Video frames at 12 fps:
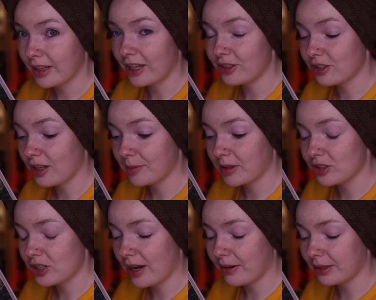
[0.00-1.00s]
I just hopped in the
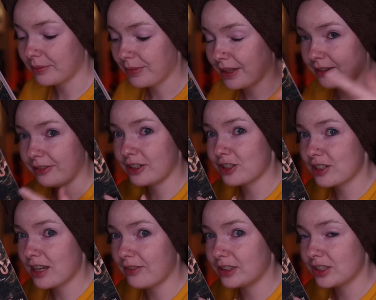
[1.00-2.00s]
shower. I finished
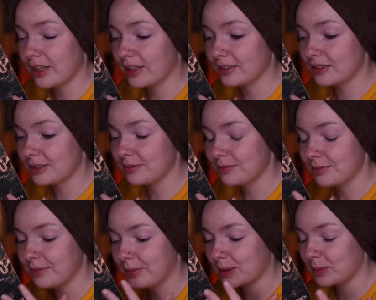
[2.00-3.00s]
Savage Lands,
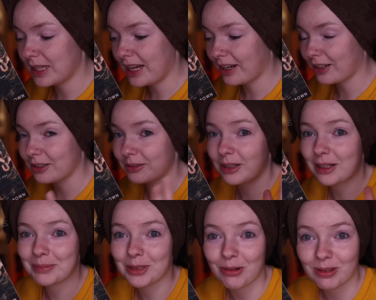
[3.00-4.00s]
but I'm tired.
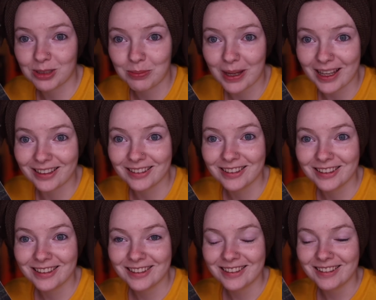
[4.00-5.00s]
I'm going to bed.
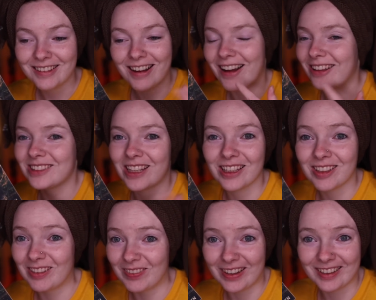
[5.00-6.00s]
I'll tell you
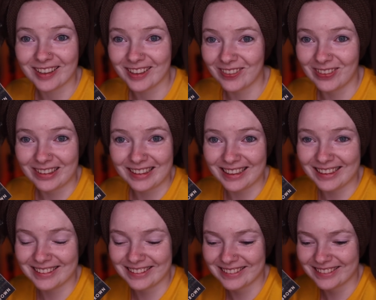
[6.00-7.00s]
about it in the morning.